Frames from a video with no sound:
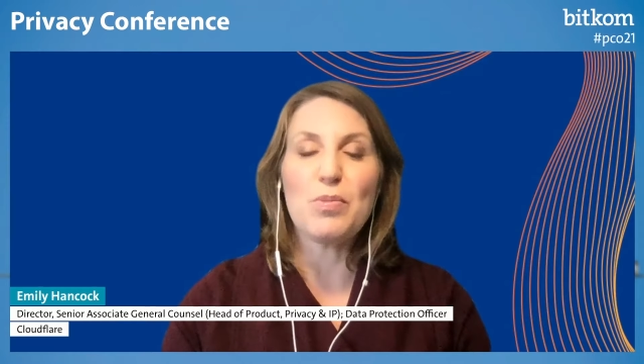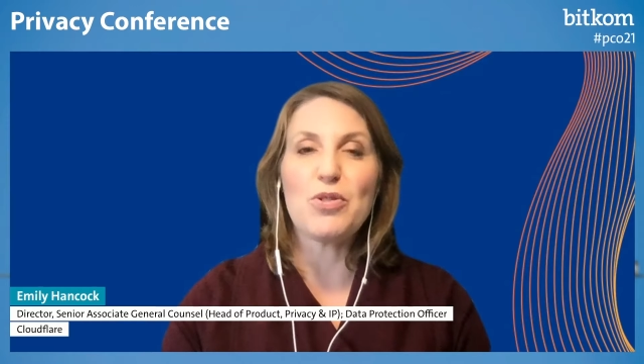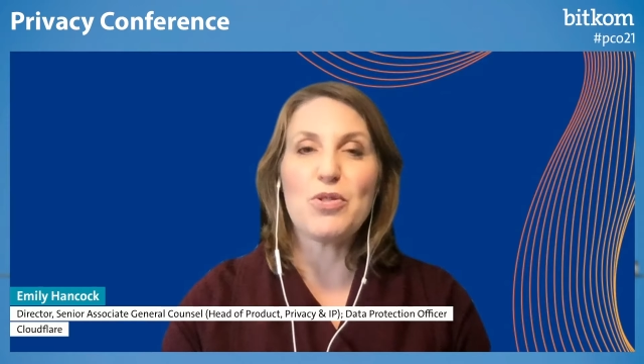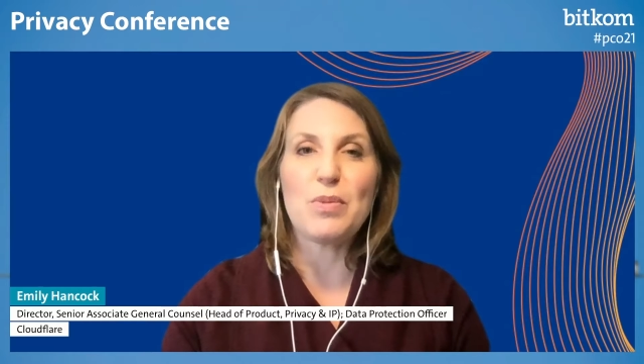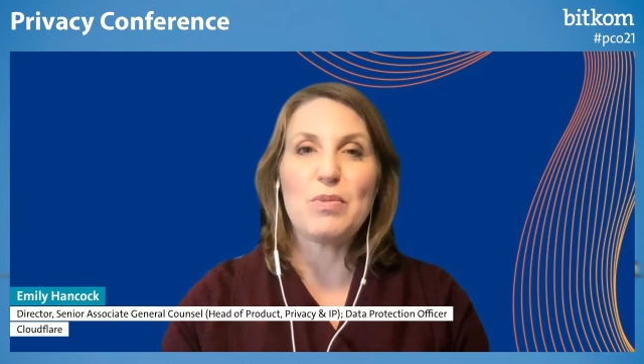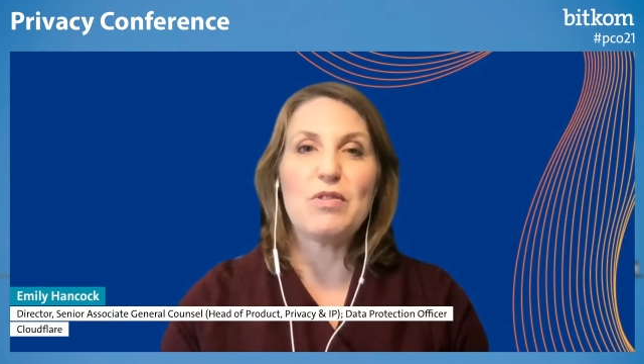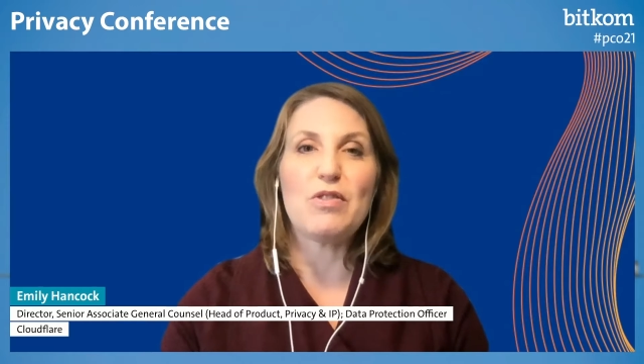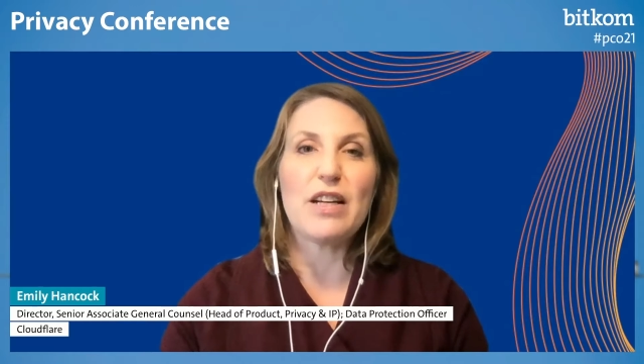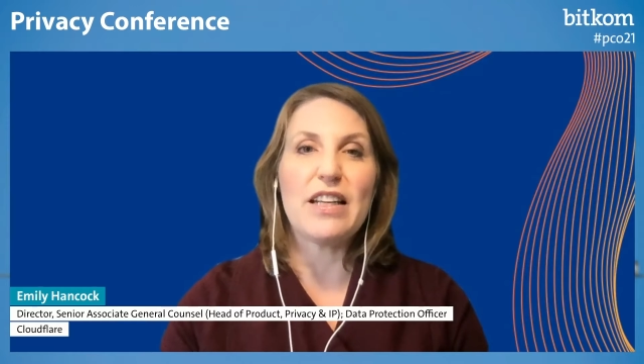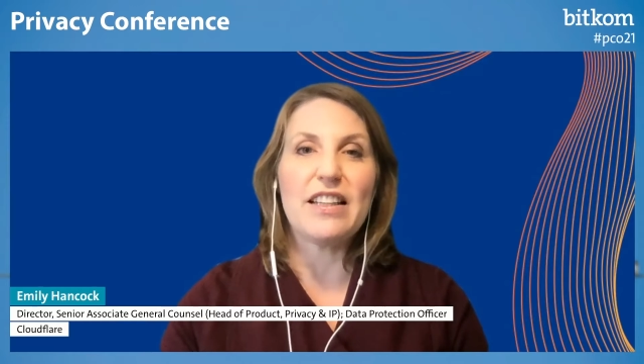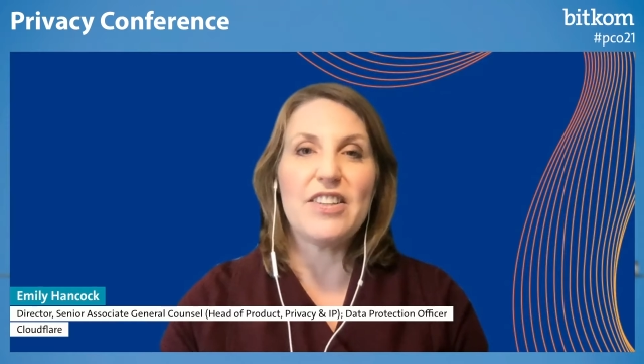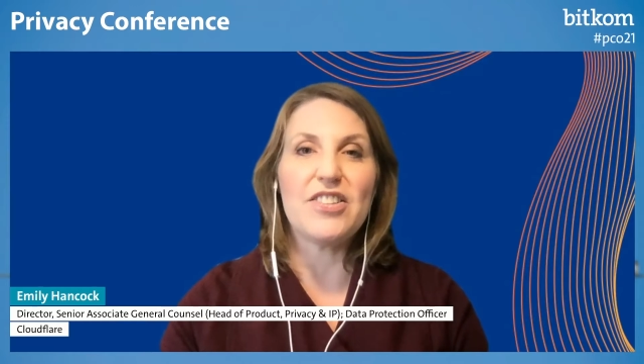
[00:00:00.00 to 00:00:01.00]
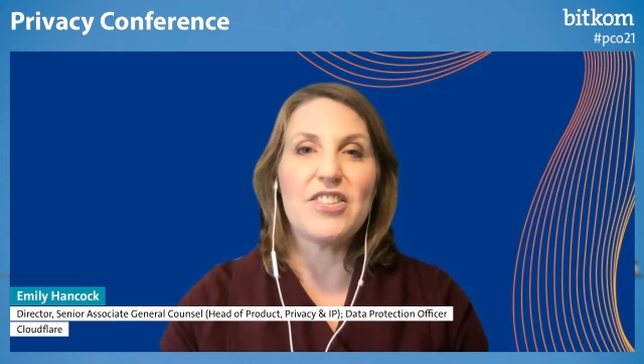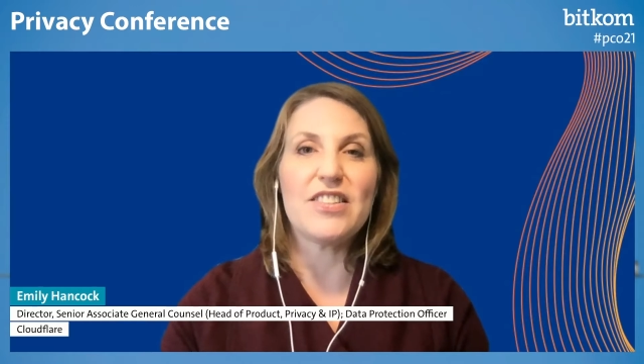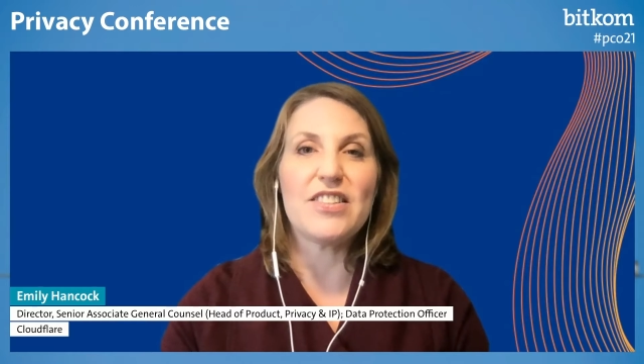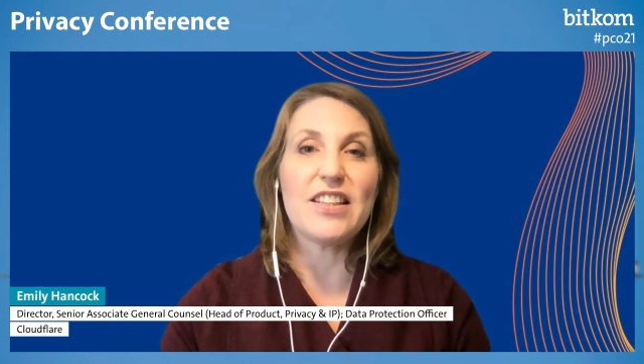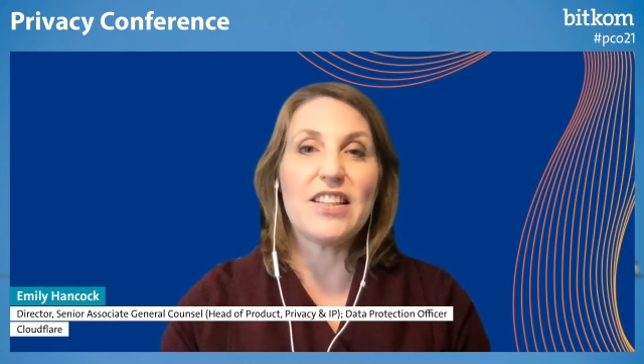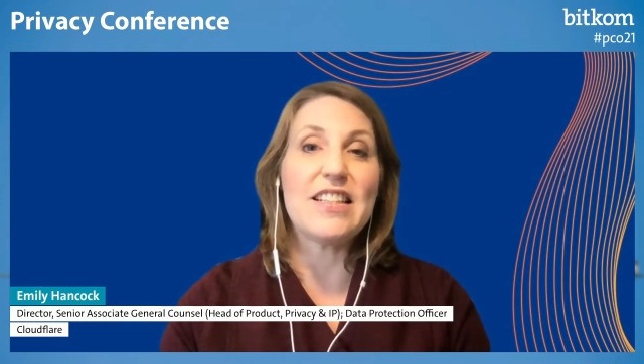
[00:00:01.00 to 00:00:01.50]
prescriptive regulations
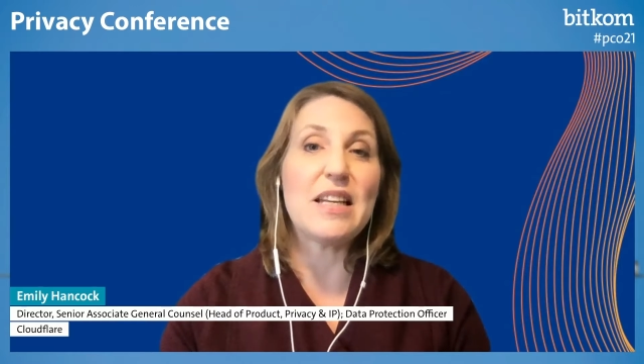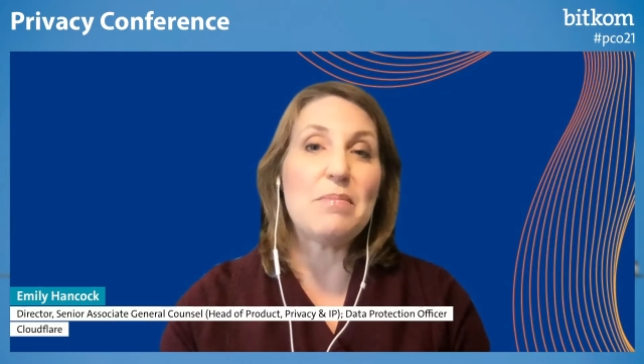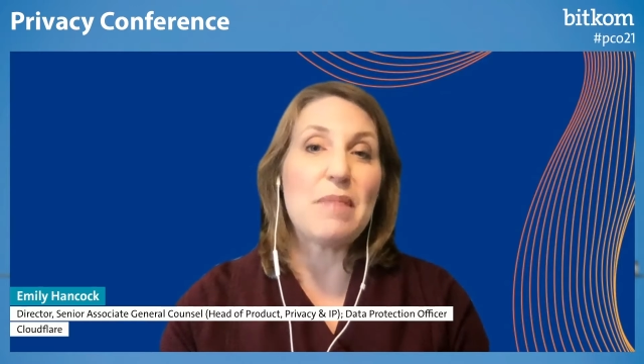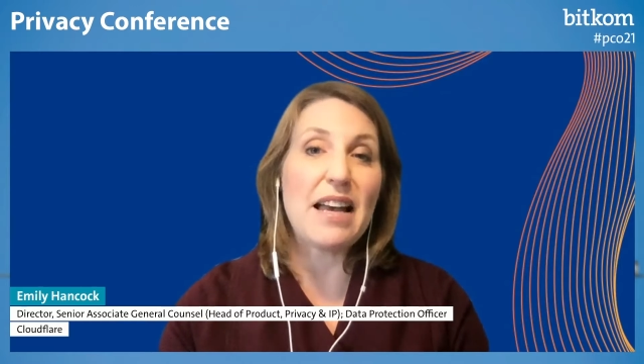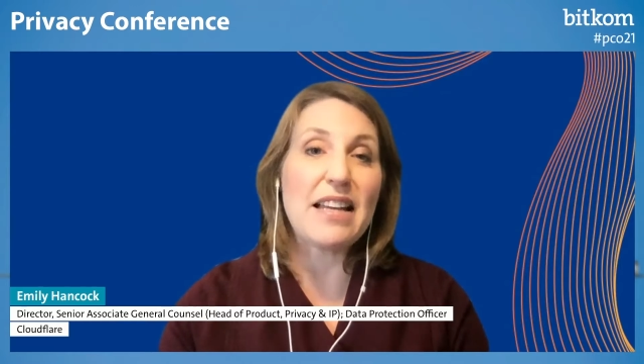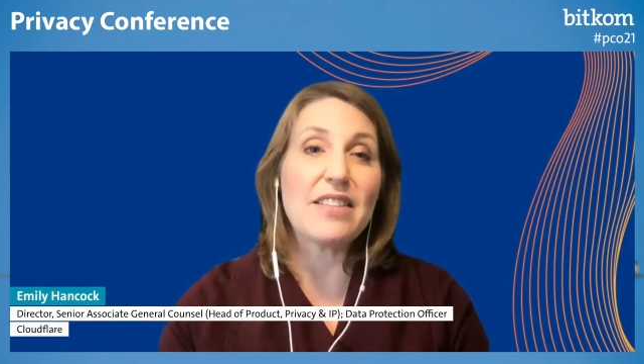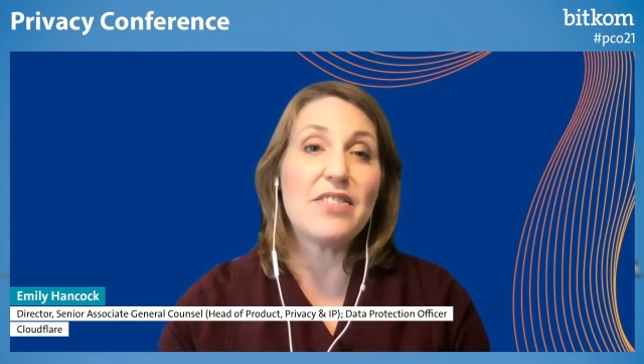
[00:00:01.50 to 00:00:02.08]
to contain massive